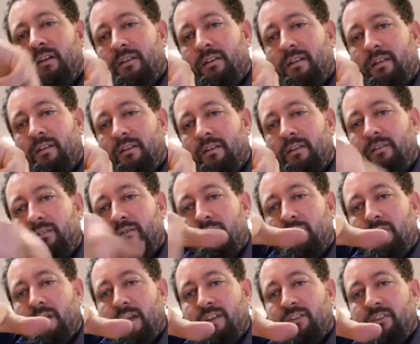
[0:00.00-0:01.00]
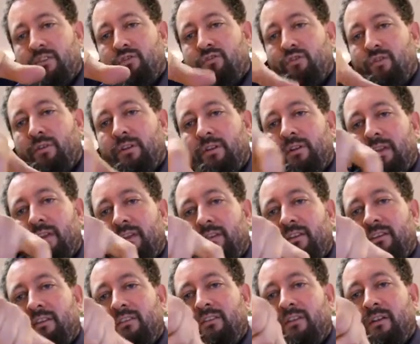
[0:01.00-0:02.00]
like you actually turn it like
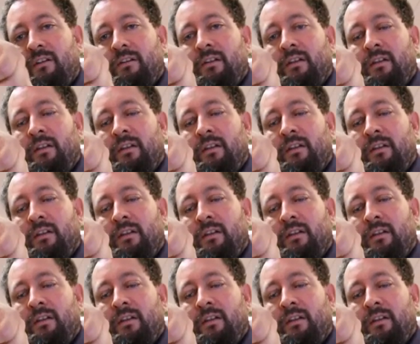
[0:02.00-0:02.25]
this,